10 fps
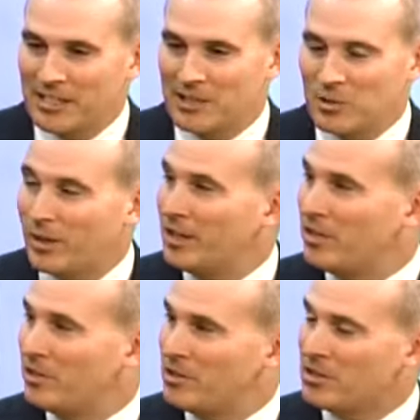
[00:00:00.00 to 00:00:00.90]

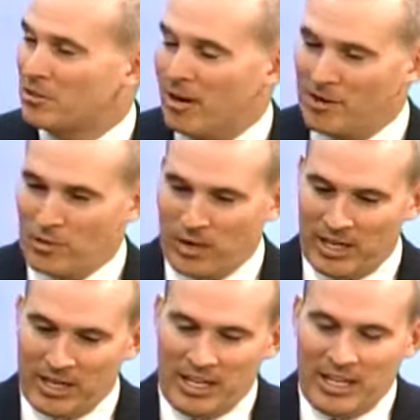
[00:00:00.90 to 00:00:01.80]
22, just
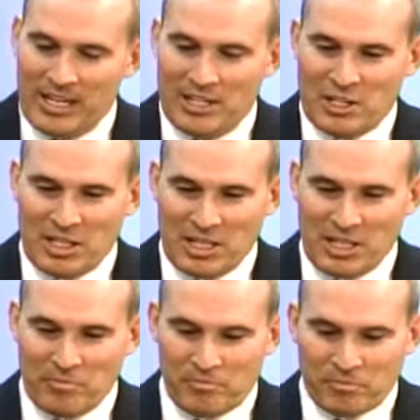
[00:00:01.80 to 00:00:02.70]
graduated.
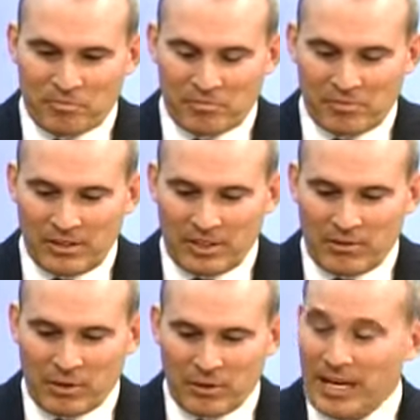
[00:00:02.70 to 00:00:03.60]
She
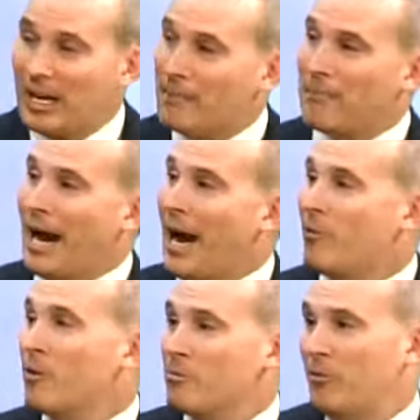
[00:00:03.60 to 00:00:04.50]
created a
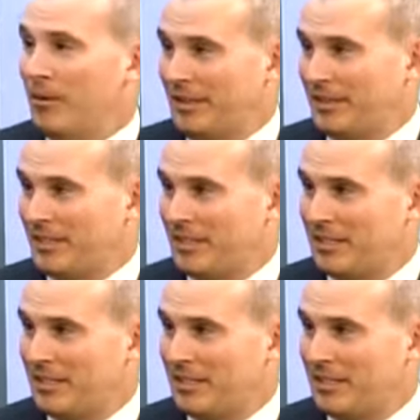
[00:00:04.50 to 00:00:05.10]
PowerPoint